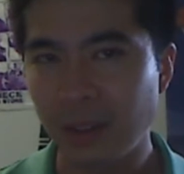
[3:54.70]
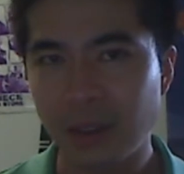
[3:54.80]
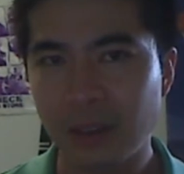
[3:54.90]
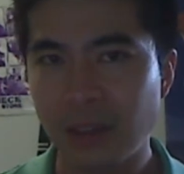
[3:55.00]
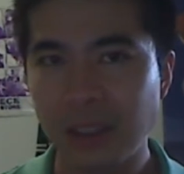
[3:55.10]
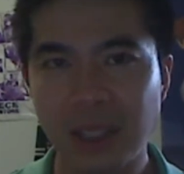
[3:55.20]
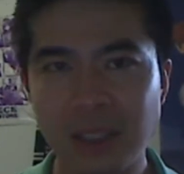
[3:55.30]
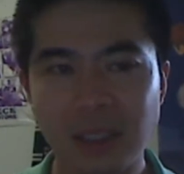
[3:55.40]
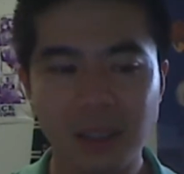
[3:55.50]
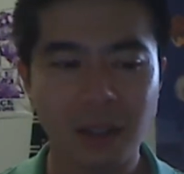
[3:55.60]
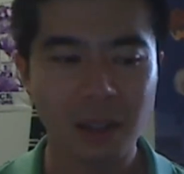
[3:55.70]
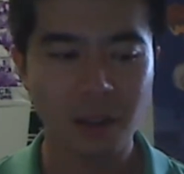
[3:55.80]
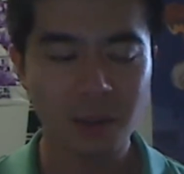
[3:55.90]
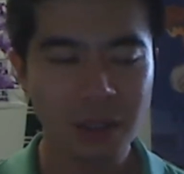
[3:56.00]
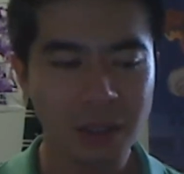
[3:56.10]
it's fantastic. Like I
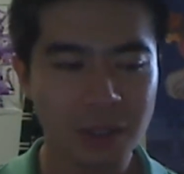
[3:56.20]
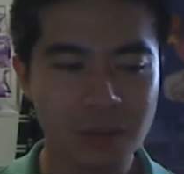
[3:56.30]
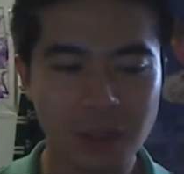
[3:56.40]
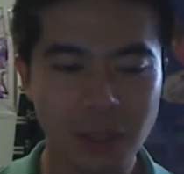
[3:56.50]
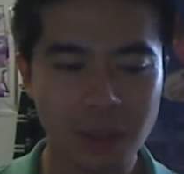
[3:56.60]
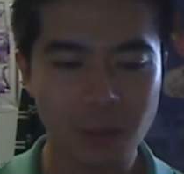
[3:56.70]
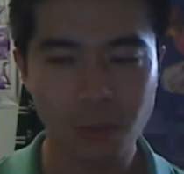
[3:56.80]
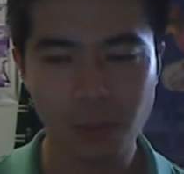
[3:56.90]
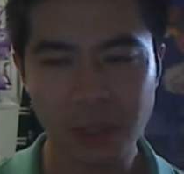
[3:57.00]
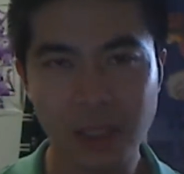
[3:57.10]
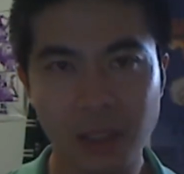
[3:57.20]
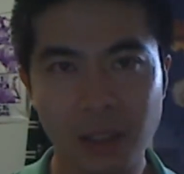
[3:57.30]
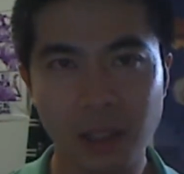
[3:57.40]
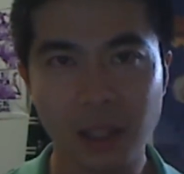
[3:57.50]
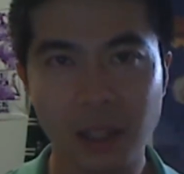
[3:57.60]
really loved it, like reading it,
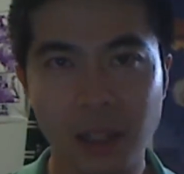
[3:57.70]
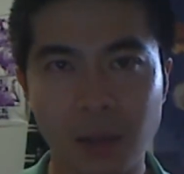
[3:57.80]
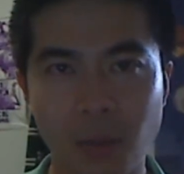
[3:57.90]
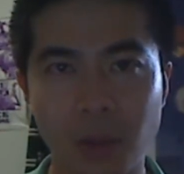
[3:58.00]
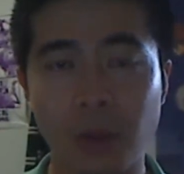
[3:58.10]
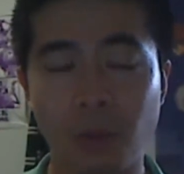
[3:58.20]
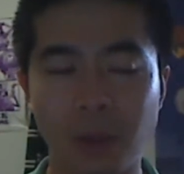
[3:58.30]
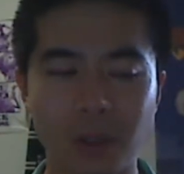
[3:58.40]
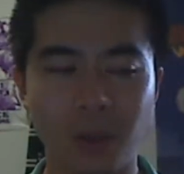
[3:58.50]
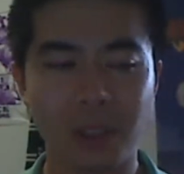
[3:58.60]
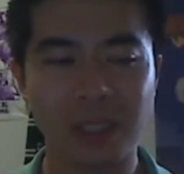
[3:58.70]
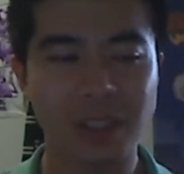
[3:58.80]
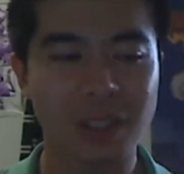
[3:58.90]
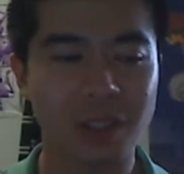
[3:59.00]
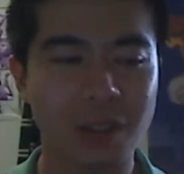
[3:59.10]
and then when I was watching the
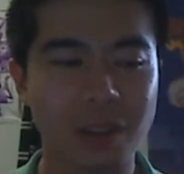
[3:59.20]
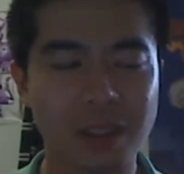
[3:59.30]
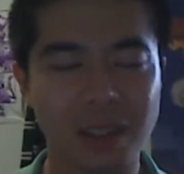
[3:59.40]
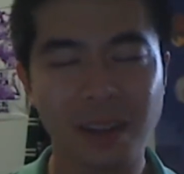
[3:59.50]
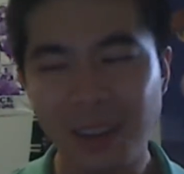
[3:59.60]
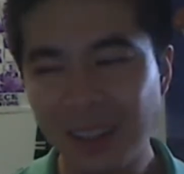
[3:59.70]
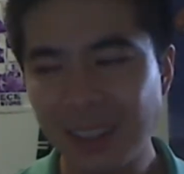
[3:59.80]
show, I was like, oh,